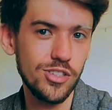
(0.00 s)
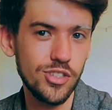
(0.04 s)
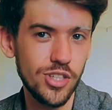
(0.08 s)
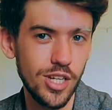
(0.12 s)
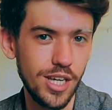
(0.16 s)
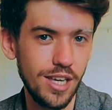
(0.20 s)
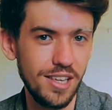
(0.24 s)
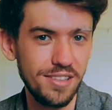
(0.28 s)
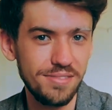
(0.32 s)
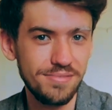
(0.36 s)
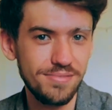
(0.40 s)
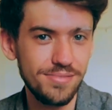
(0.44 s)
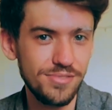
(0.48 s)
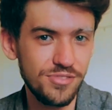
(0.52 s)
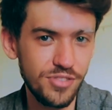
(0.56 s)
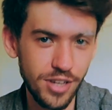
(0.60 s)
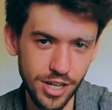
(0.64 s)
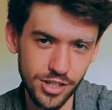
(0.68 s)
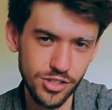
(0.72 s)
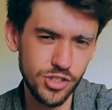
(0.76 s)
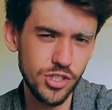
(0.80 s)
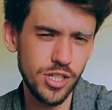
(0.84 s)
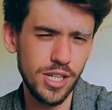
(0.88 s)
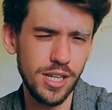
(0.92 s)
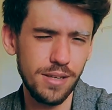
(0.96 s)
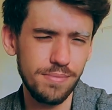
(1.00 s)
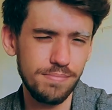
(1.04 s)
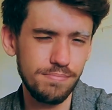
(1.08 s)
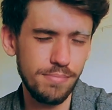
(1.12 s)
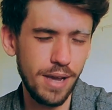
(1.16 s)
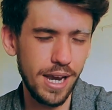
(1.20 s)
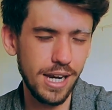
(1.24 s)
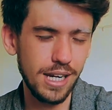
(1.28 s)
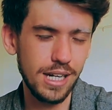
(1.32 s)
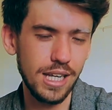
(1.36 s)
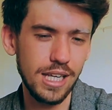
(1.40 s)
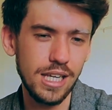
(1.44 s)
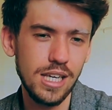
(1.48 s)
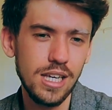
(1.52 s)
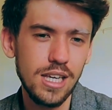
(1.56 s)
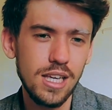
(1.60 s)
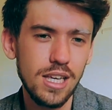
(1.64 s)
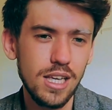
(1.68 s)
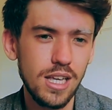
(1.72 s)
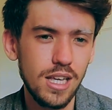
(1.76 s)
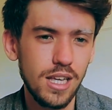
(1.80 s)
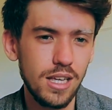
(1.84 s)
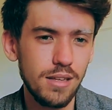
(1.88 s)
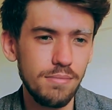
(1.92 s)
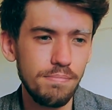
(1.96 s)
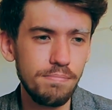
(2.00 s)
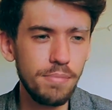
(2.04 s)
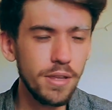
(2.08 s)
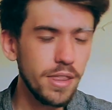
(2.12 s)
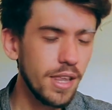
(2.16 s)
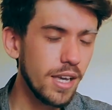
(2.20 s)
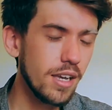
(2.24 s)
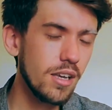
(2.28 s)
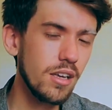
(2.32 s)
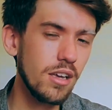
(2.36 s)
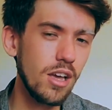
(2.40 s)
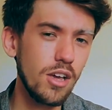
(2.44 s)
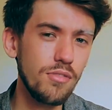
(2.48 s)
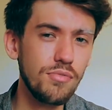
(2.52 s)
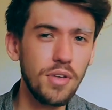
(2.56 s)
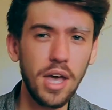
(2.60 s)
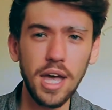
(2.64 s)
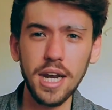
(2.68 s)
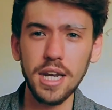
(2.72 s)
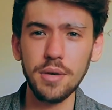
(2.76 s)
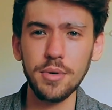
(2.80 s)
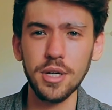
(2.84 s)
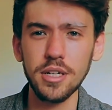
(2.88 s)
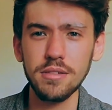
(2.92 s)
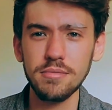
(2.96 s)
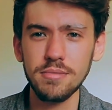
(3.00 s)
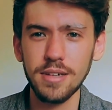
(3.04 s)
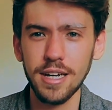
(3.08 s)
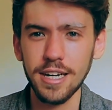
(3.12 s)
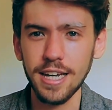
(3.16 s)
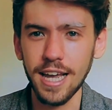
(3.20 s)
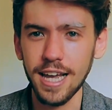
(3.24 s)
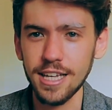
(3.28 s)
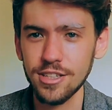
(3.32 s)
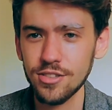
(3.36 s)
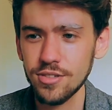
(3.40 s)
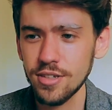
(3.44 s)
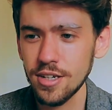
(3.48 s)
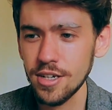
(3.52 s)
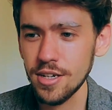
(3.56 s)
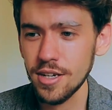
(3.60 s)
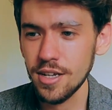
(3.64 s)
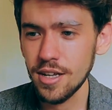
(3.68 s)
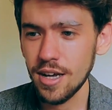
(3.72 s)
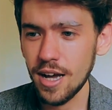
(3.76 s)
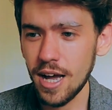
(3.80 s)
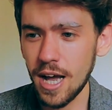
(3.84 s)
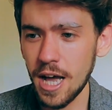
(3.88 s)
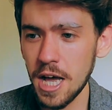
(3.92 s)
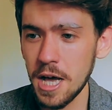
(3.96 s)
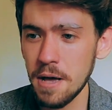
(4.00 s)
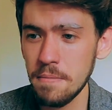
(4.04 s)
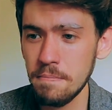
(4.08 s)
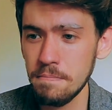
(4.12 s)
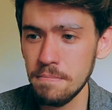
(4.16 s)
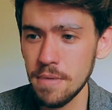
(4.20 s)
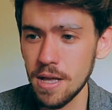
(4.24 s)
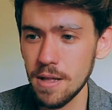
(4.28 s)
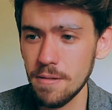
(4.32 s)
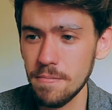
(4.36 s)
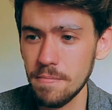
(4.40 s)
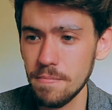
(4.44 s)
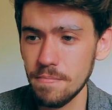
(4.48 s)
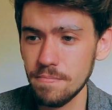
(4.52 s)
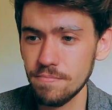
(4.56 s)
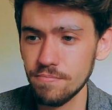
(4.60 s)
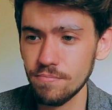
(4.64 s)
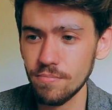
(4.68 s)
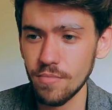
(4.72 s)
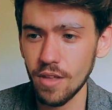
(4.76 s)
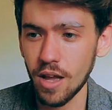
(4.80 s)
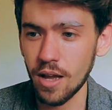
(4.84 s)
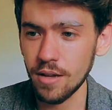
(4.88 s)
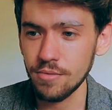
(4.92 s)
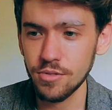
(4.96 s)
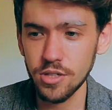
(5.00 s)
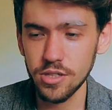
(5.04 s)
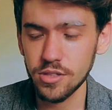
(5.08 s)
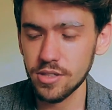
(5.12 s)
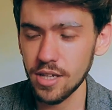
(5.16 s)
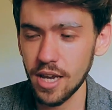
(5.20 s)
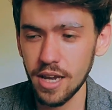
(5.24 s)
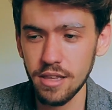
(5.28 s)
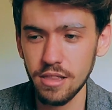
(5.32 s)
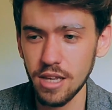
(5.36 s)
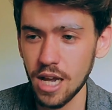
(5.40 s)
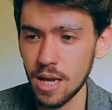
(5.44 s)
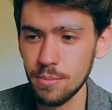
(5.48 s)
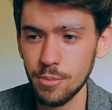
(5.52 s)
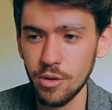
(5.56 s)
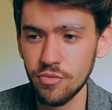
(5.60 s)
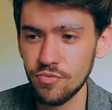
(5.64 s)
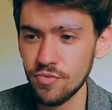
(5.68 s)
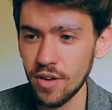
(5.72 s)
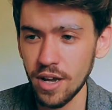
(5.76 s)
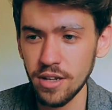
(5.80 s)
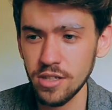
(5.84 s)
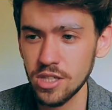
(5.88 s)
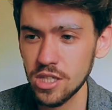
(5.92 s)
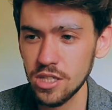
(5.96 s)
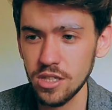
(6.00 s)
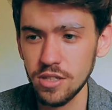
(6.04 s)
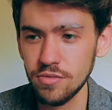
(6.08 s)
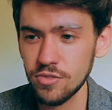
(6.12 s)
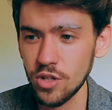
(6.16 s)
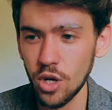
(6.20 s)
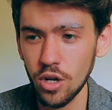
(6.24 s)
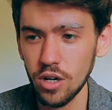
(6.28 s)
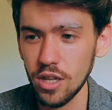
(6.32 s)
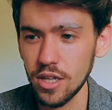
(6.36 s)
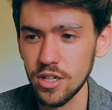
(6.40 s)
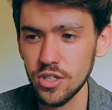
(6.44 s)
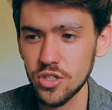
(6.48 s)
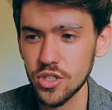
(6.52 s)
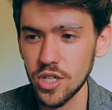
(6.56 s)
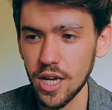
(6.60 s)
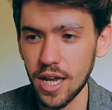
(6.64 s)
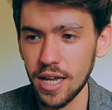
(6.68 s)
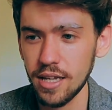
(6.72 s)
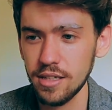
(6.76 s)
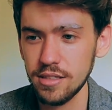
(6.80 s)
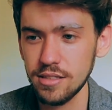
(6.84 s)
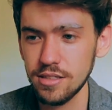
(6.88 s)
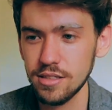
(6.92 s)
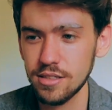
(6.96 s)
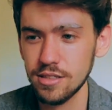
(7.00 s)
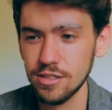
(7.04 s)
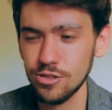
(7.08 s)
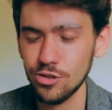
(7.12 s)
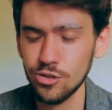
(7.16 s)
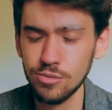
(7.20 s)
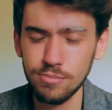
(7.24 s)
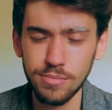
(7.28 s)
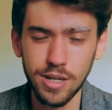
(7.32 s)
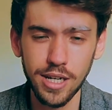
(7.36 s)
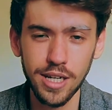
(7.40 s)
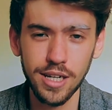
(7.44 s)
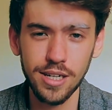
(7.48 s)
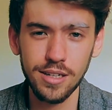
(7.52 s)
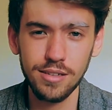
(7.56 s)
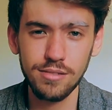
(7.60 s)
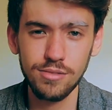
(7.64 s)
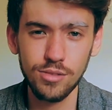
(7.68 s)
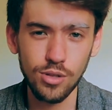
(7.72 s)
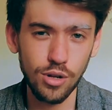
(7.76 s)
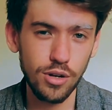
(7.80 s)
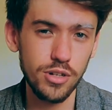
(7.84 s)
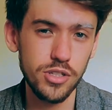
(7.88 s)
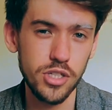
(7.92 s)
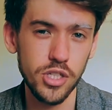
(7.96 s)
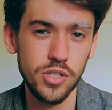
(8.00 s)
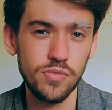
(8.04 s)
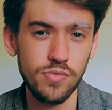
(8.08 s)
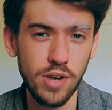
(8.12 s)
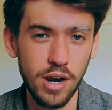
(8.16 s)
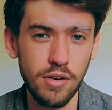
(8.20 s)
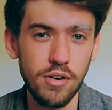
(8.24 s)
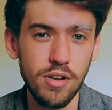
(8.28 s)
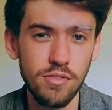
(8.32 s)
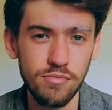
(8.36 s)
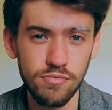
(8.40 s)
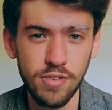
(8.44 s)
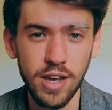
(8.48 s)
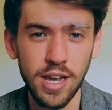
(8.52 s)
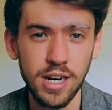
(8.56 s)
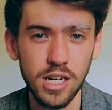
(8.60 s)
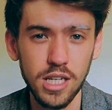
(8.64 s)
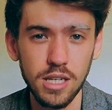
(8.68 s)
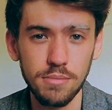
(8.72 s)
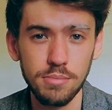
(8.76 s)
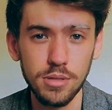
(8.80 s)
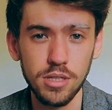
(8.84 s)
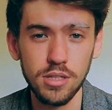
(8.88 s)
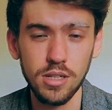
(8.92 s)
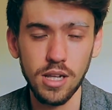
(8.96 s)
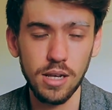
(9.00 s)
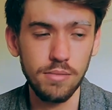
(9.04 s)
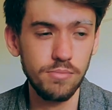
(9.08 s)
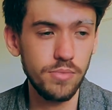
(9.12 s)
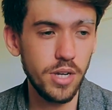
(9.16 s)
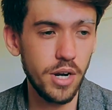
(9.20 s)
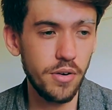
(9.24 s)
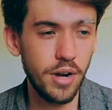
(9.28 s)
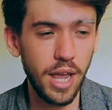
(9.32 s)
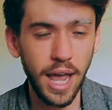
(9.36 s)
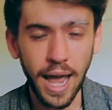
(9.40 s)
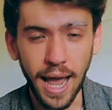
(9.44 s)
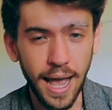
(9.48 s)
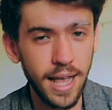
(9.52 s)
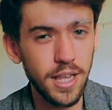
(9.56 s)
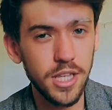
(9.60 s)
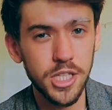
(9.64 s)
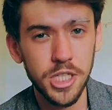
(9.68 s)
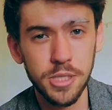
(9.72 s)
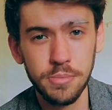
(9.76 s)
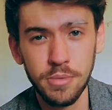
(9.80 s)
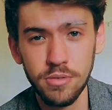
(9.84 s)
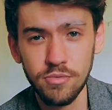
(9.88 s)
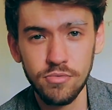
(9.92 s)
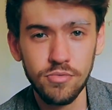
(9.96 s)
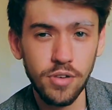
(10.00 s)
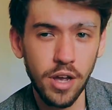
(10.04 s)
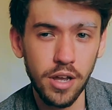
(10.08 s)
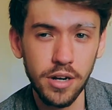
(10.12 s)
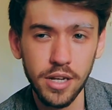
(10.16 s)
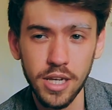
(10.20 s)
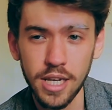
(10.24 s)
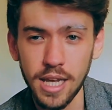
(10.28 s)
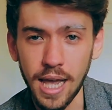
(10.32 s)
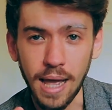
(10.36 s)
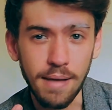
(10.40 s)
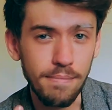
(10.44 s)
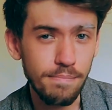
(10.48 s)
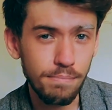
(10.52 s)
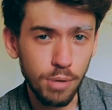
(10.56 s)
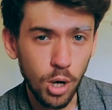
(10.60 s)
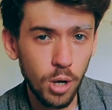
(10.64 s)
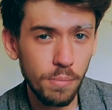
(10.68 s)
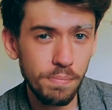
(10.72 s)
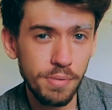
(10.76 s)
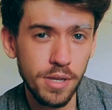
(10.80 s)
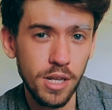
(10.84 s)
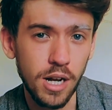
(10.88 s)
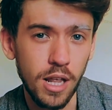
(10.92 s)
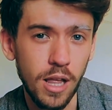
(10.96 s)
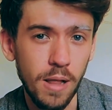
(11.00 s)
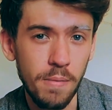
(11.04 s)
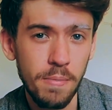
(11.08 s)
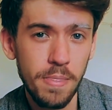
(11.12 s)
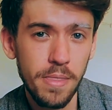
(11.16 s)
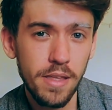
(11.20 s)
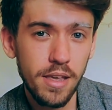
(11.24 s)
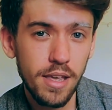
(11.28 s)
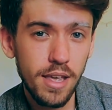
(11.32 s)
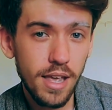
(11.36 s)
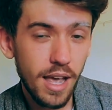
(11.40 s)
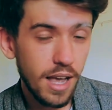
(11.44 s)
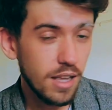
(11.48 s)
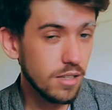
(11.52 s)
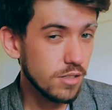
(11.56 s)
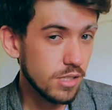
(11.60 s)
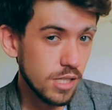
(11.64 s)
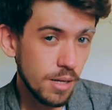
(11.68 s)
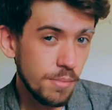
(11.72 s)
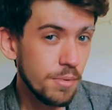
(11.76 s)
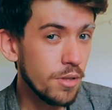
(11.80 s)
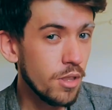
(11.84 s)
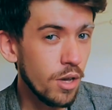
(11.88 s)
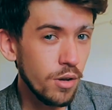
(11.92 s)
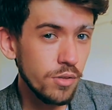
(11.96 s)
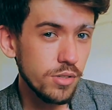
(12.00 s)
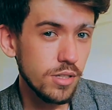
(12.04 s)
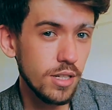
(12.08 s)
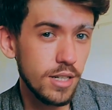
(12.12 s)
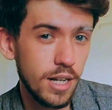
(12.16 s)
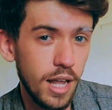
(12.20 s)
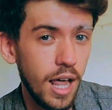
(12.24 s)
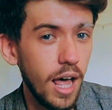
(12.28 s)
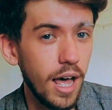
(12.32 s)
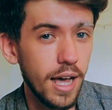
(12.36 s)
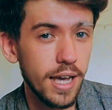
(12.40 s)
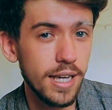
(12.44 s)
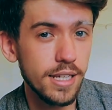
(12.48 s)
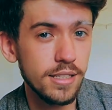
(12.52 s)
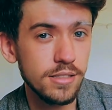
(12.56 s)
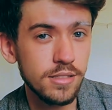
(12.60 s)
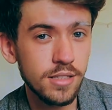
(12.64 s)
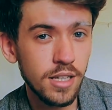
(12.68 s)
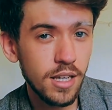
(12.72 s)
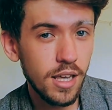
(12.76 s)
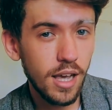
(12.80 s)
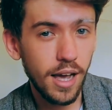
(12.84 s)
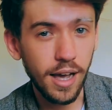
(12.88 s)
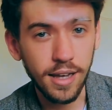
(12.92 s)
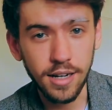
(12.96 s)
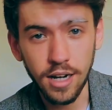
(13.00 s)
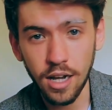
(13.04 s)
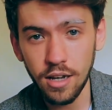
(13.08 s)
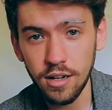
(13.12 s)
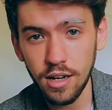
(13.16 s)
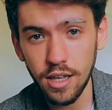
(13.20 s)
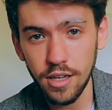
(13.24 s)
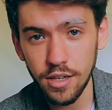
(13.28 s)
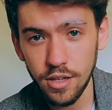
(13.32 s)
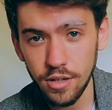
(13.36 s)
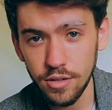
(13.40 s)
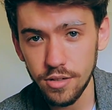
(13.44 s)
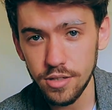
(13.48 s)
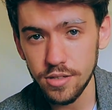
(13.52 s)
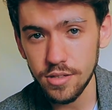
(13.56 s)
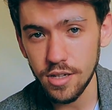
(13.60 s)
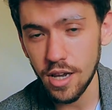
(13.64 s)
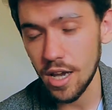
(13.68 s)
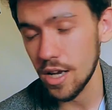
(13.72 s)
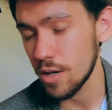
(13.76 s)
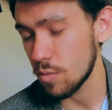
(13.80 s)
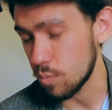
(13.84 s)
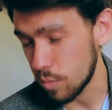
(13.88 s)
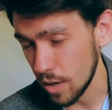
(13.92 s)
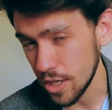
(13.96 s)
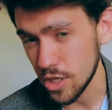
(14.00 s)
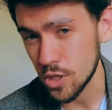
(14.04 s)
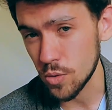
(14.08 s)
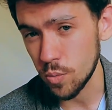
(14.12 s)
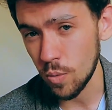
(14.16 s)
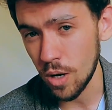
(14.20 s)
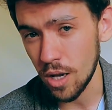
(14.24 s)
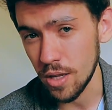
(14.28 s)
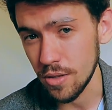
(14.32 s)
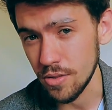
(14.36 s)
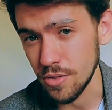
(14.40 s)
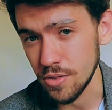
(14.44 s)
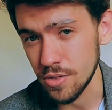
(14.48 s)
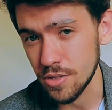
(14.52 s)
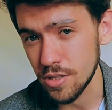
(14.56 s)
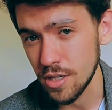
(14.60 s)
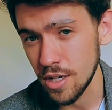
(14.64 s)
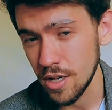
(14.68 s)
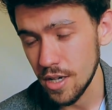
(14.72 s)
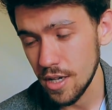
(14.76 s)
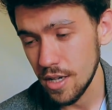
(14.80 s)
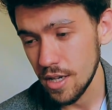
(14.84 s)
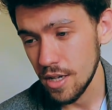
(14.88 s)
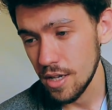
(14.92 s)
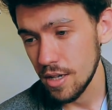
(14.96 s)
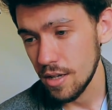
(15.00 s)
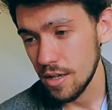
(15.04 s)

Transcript: first year mainly. But they can go for anyone, I guess. I'm just saying that I'm a fountain of knowledge, and all my knowledge is very valuable. I'm very handsome and funny and popular. And some of those are lies, and I'll let you decide which ones.